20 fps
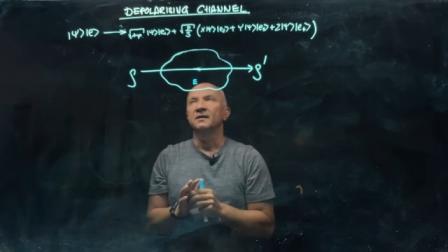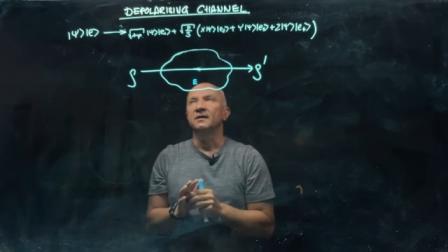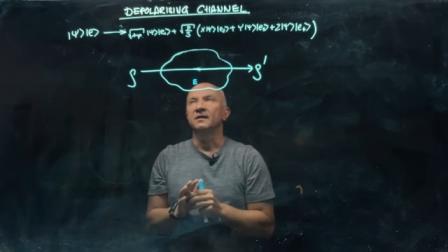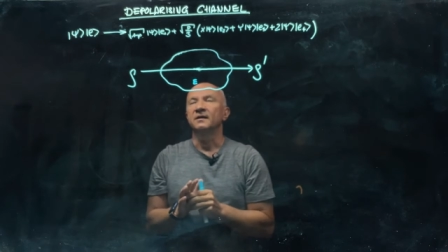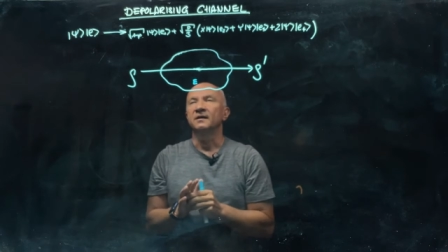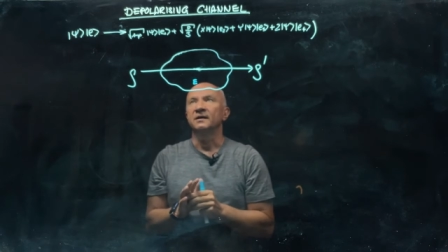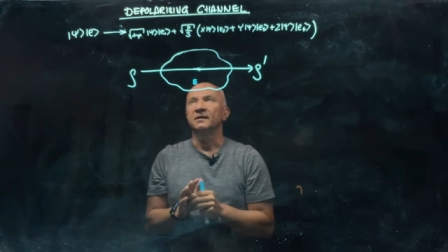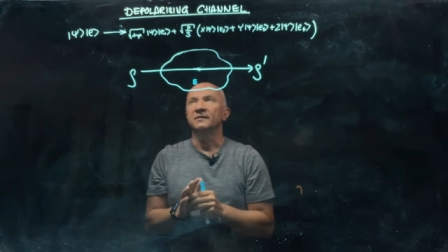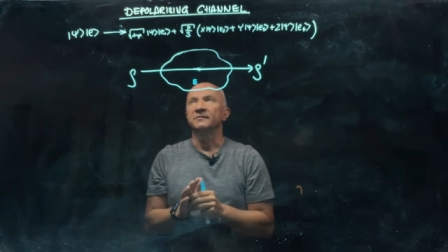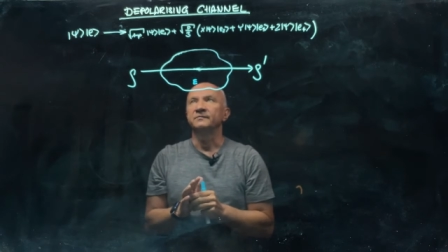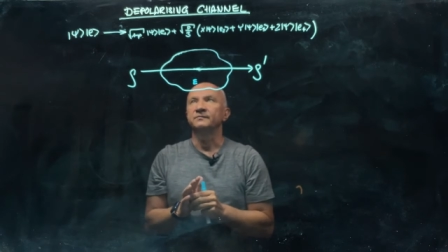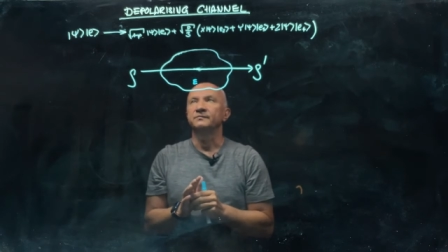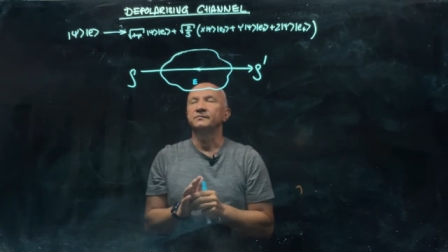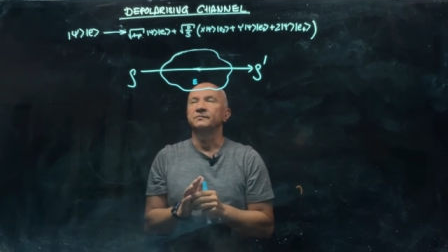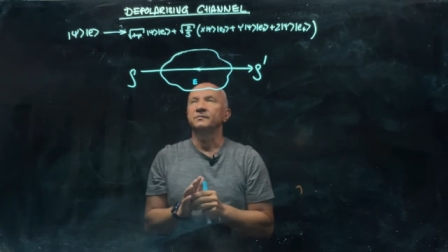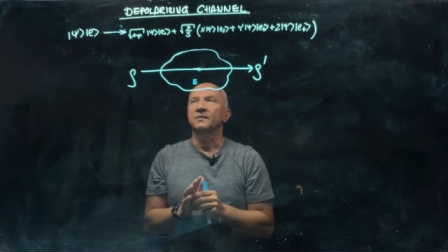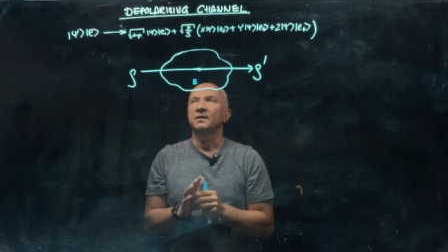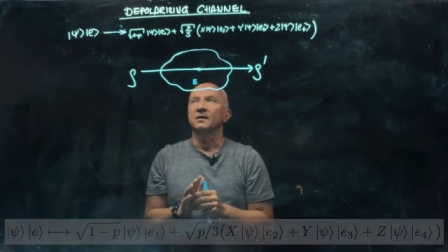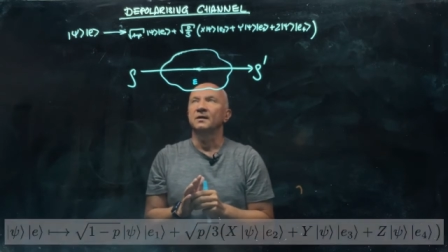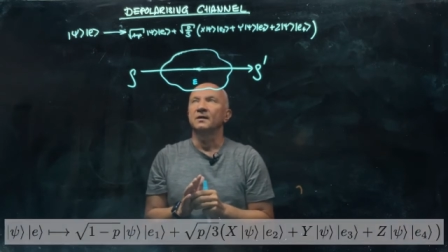
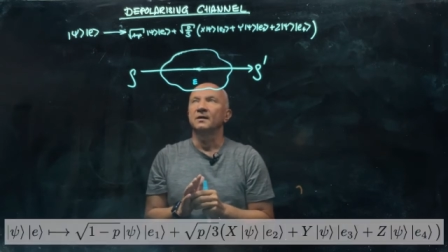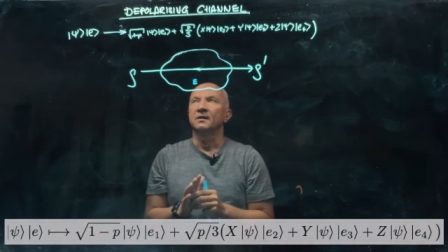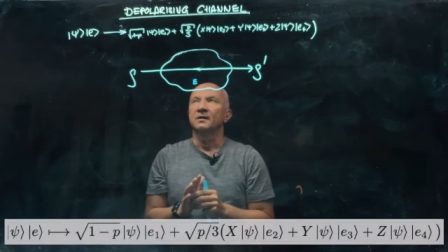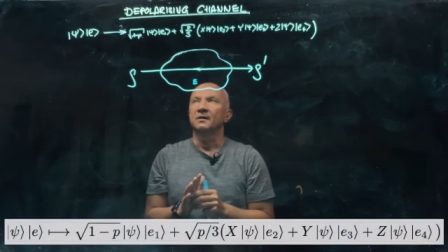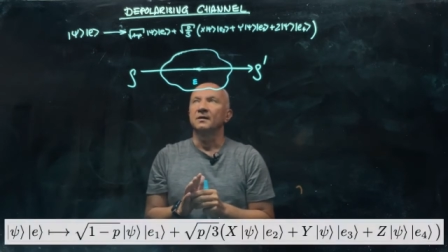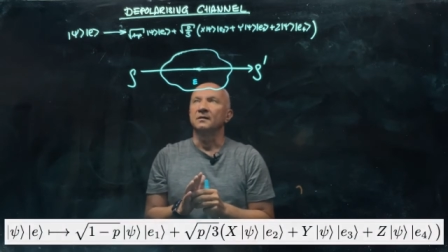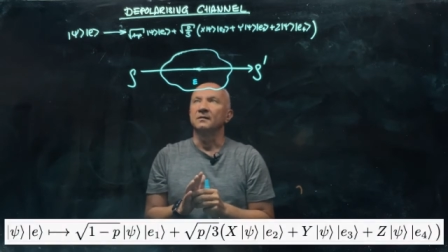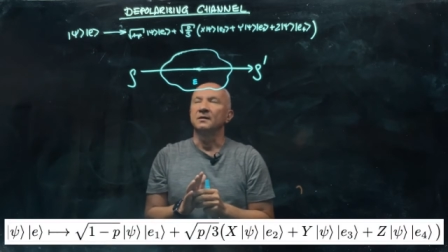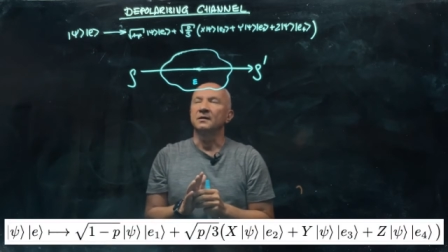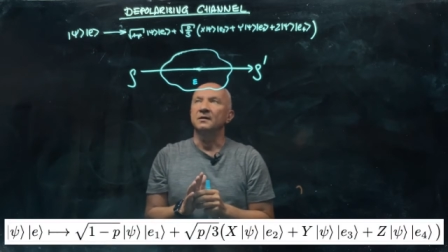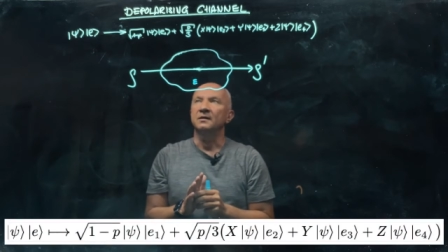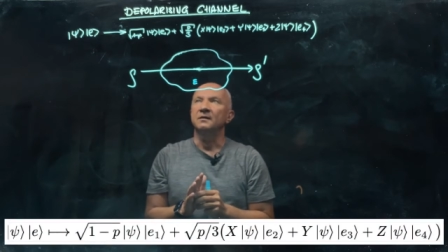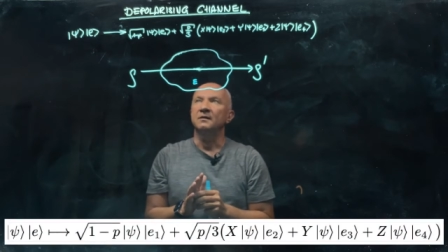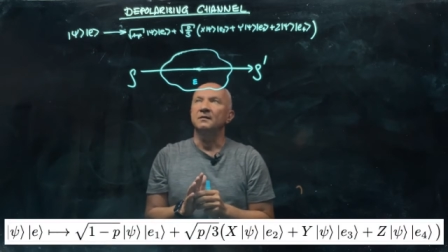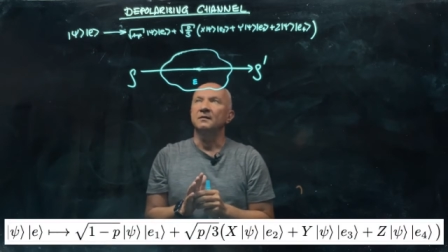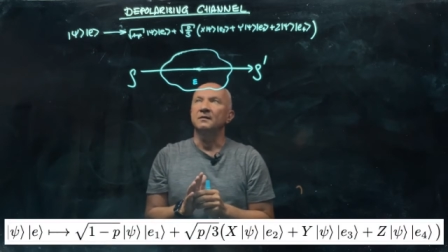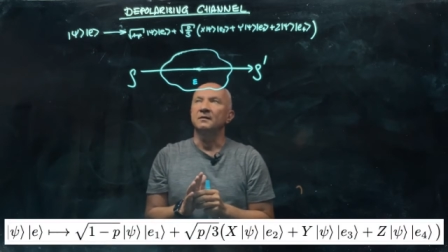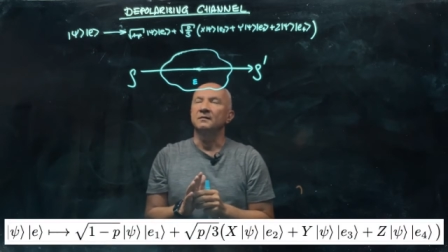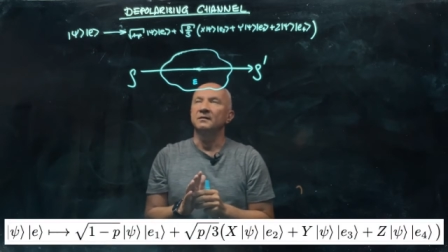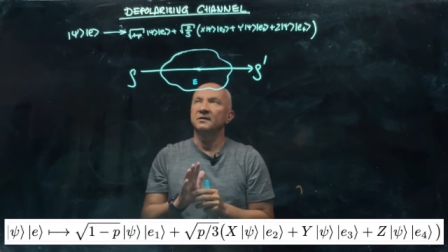
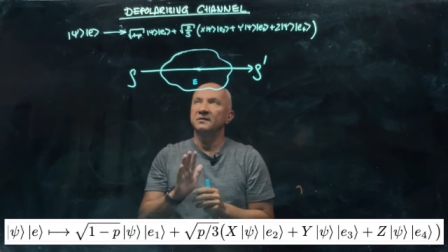the